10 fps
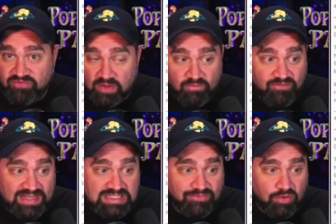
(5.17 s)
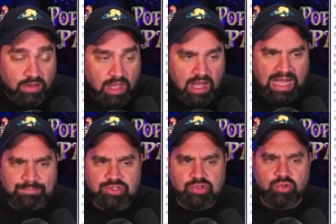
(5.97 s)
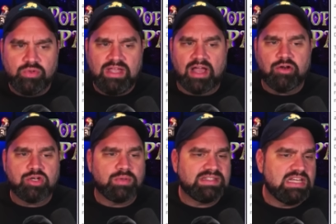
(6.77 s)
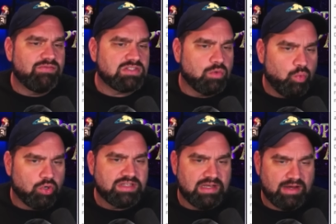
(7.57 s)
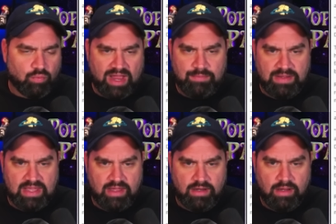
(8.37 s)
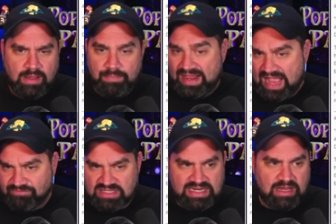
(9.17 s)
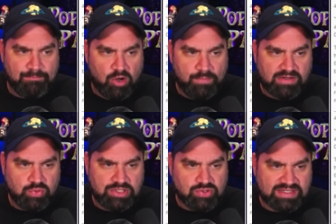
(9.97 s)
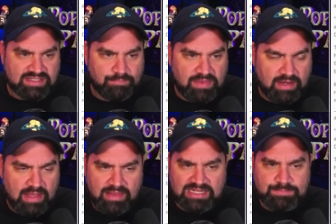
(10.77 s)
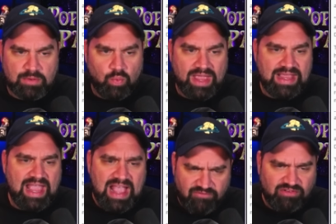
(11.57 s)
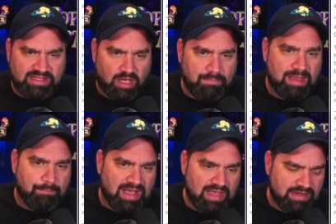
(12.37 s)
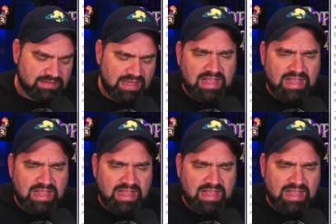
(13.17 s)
Film Festival? I'm truly honored to receive this award tonight, Ryan began, but I have to take a moment to address something that's been weighing heavily on my mind.